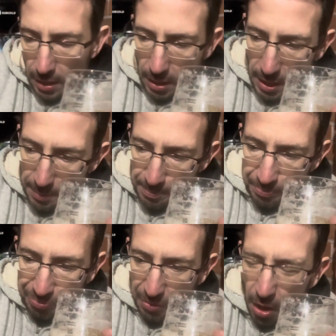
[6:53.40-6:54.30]

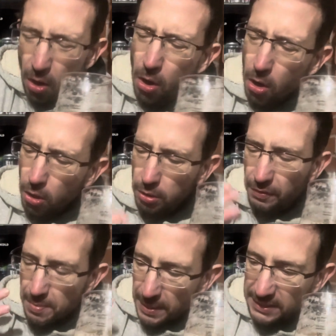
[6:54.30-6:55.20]
Lovely
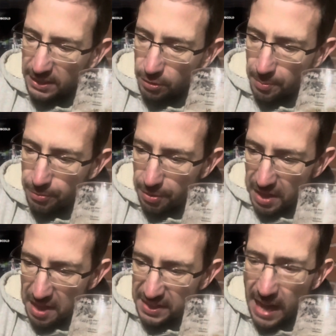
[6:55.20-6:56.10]
bitterness coming through
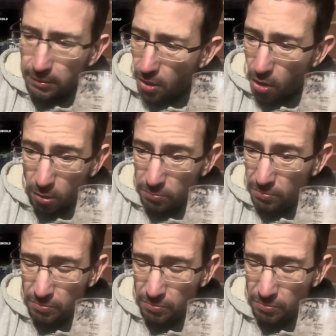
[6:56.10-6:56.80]
there. The alcohol,